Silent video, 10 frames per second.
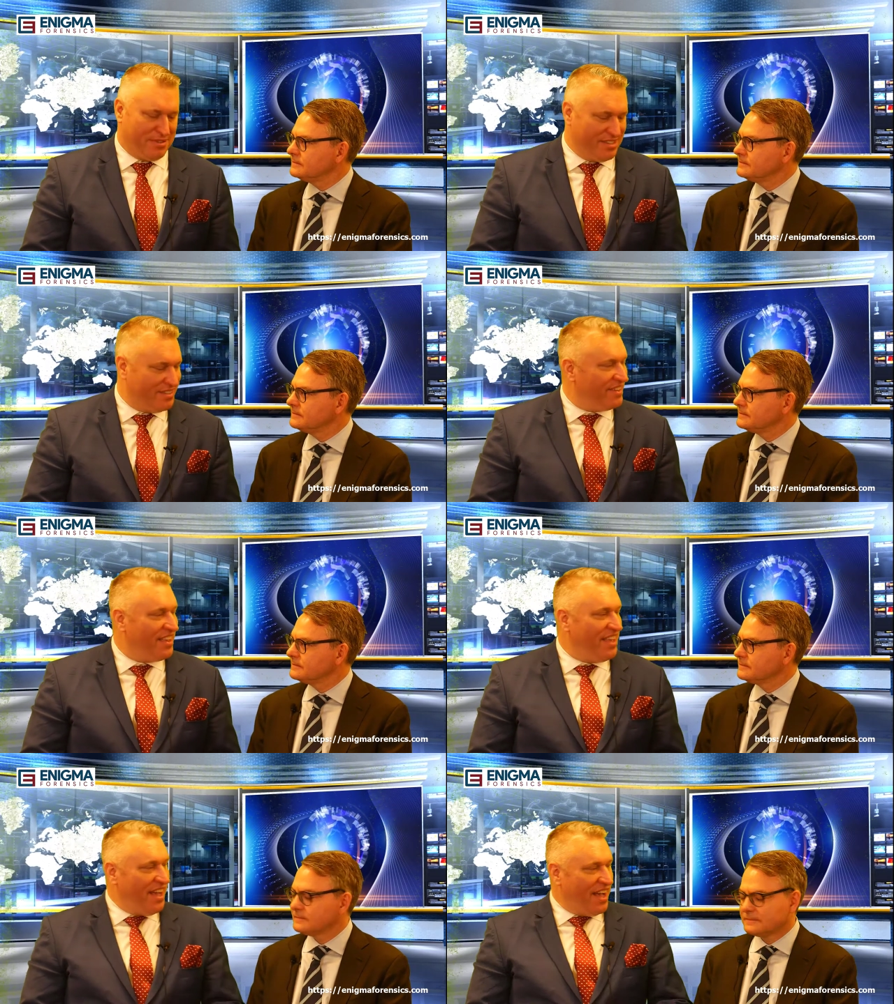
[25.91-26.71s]
Speaker 1: So
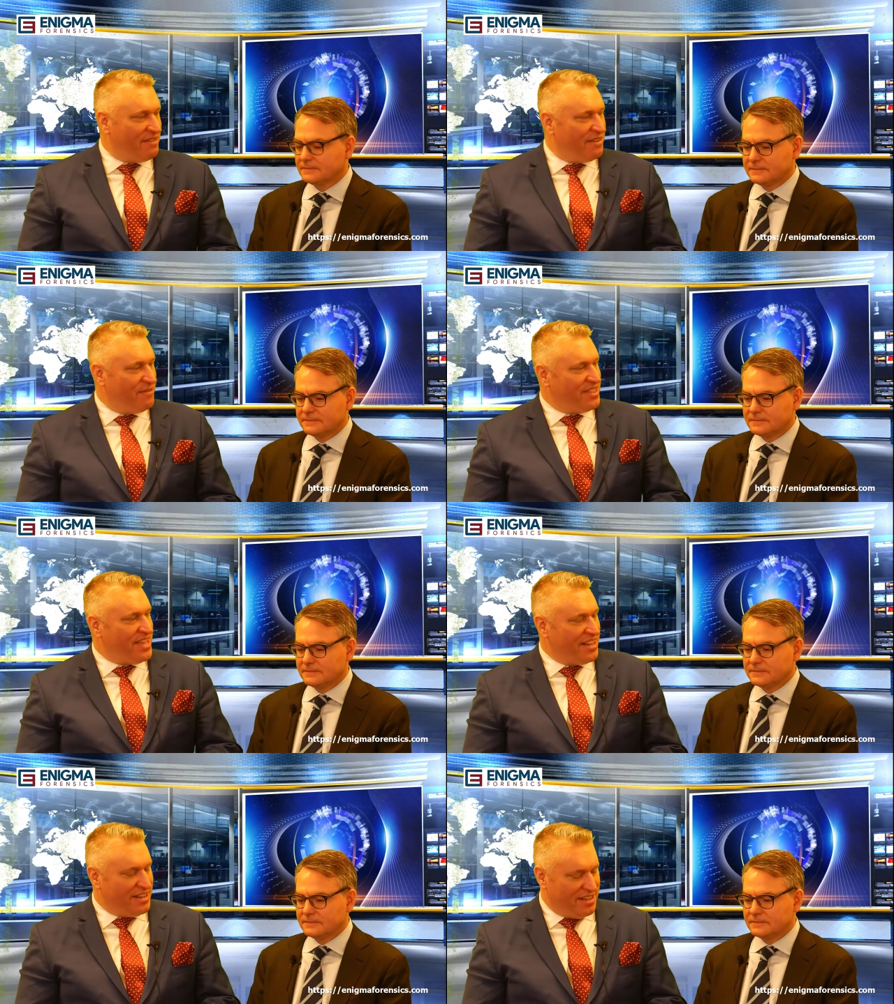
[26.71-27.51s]
uh, with
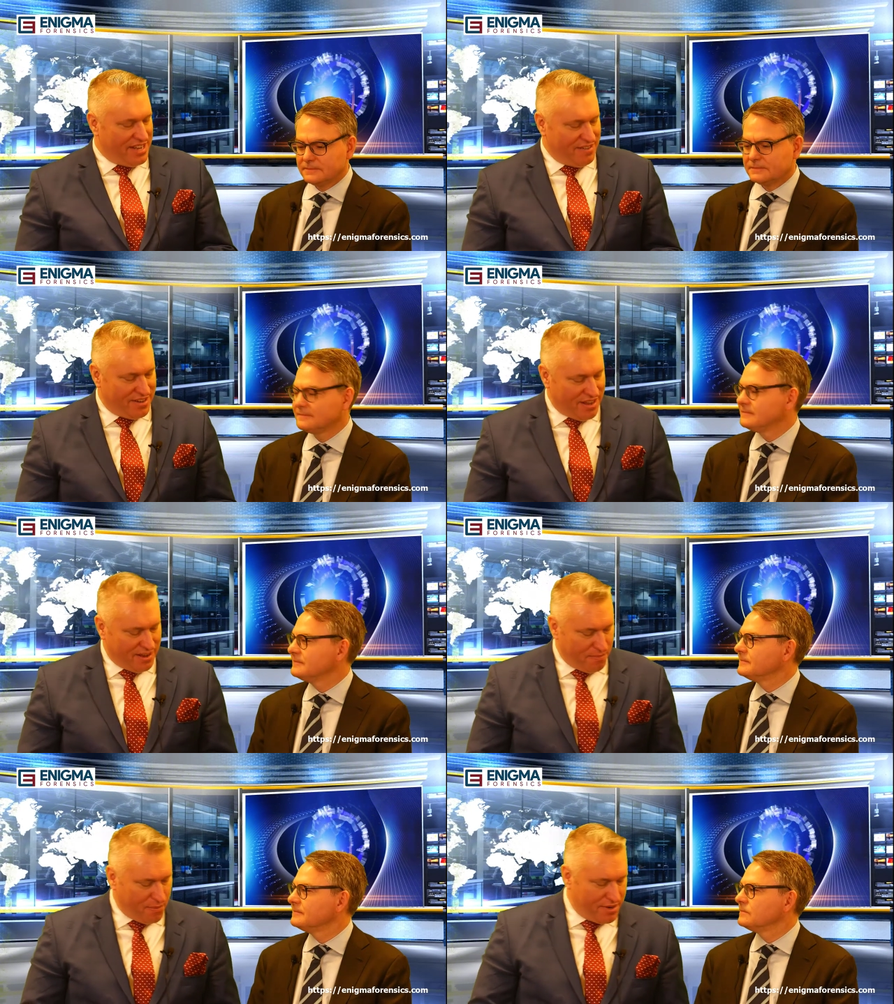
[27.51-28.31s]
that, David, uh,
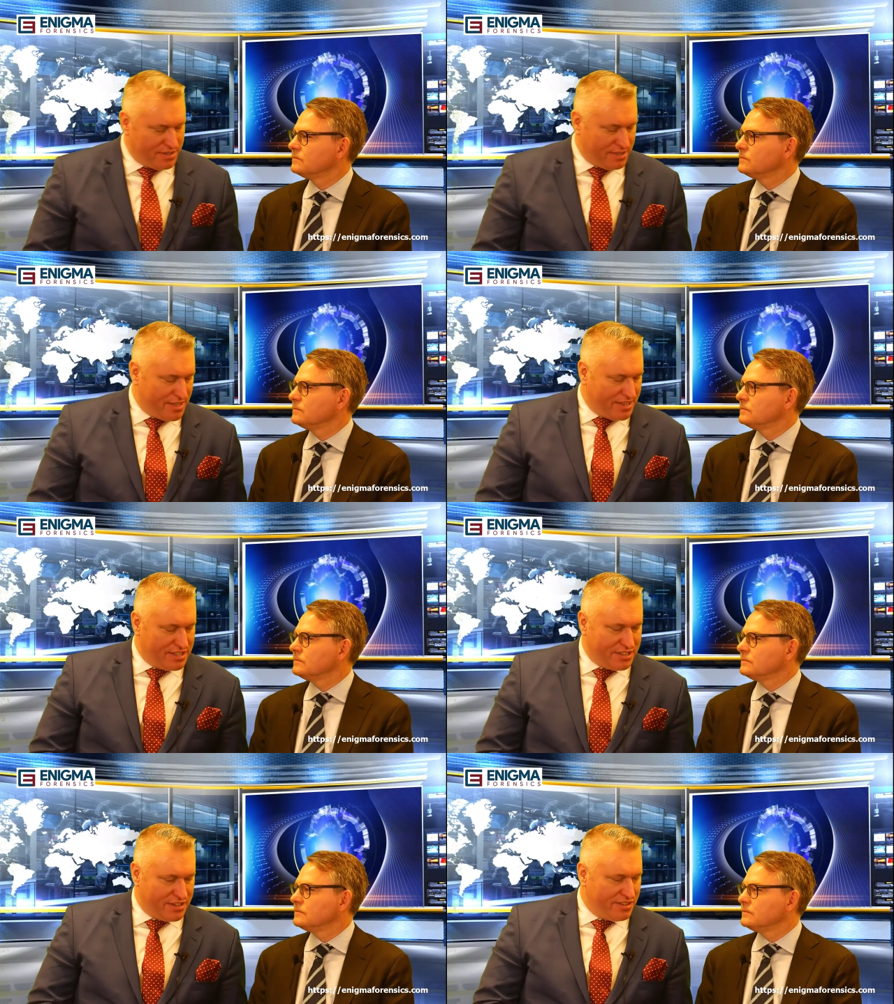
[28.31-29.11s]
what are some of the
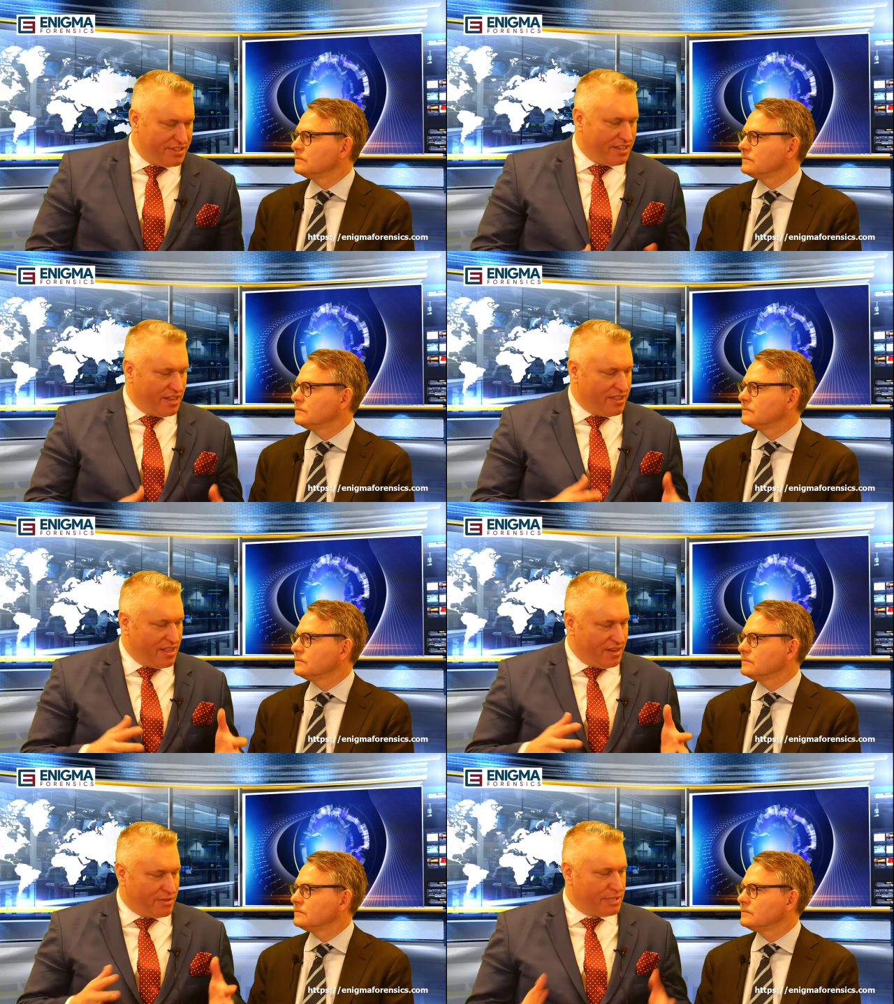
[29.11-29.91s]
concerns
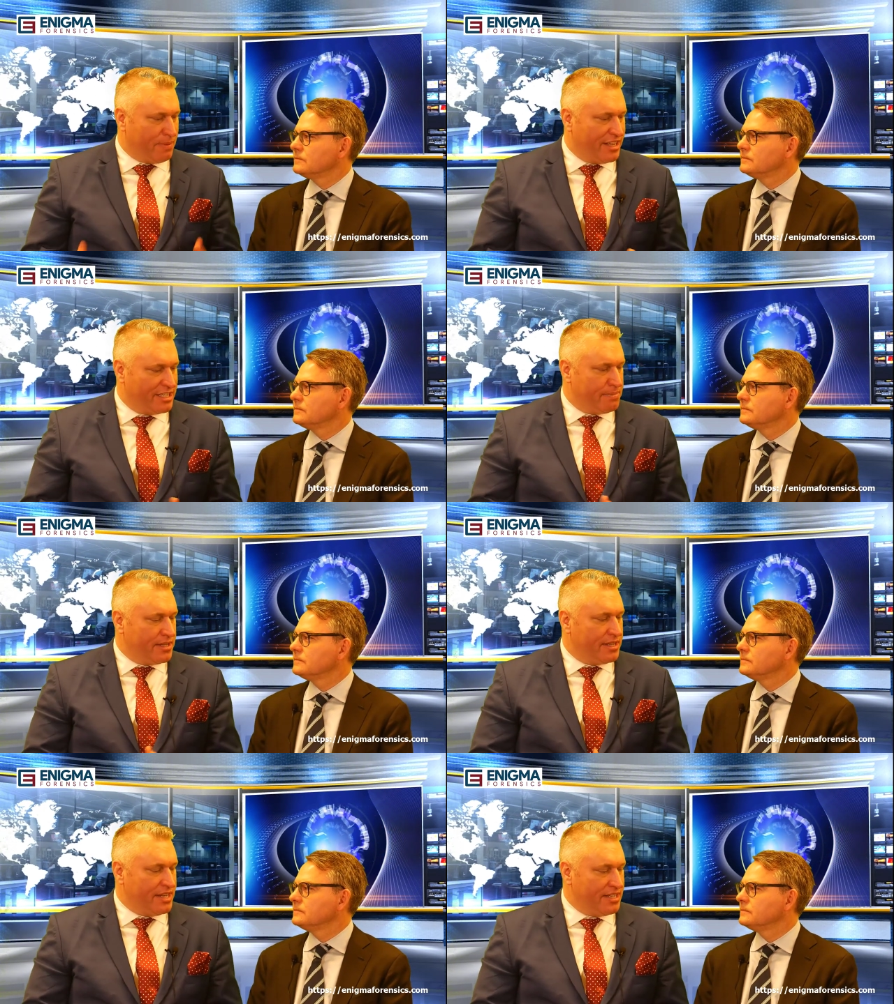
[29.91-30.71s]
and
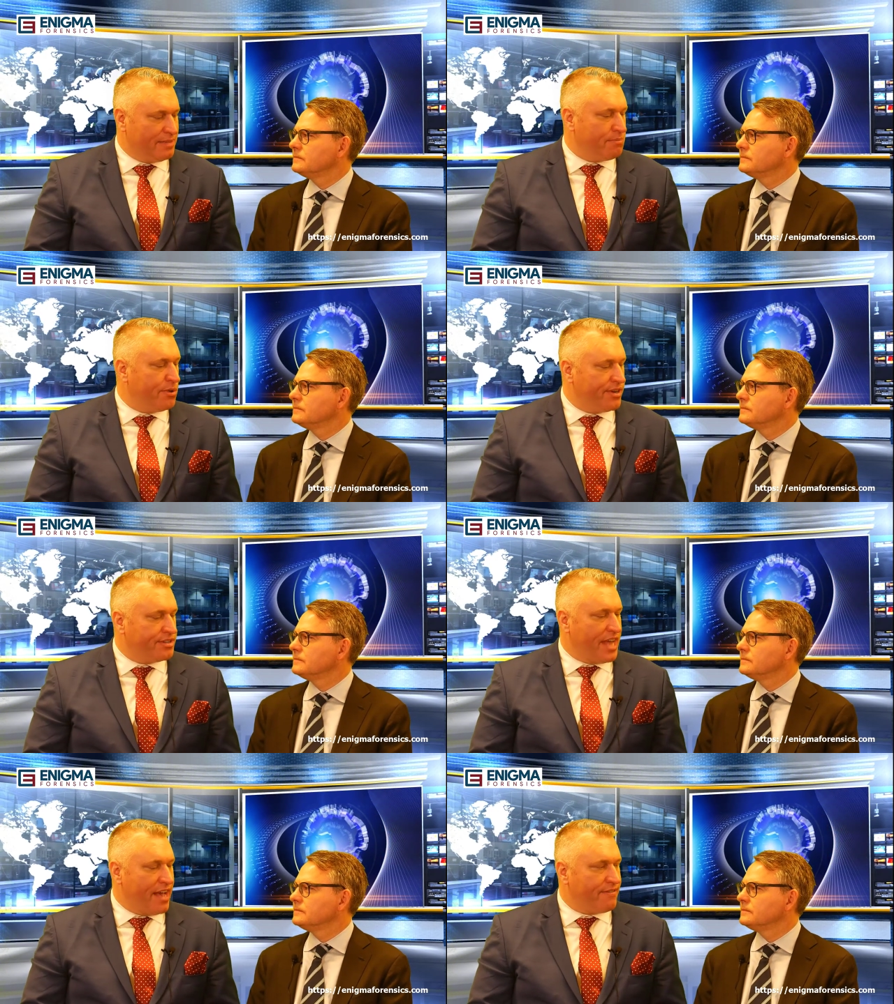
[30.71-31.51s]
responsibilities
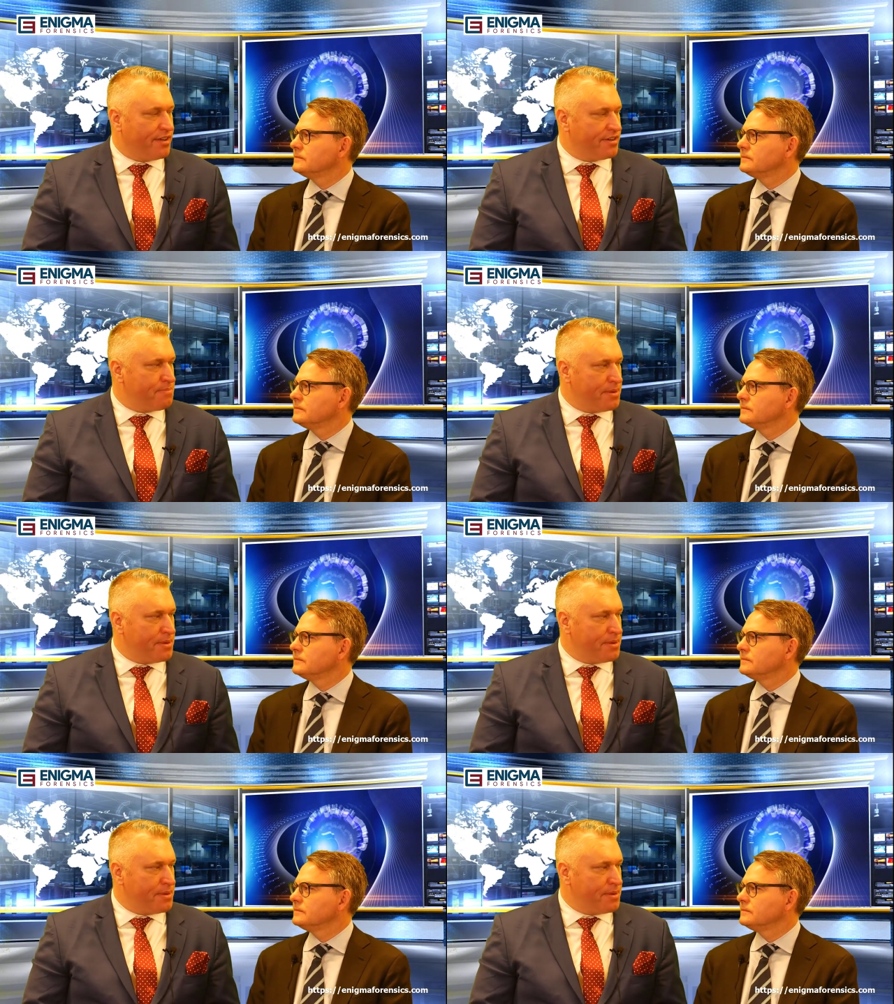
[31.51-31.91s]
employers have under B I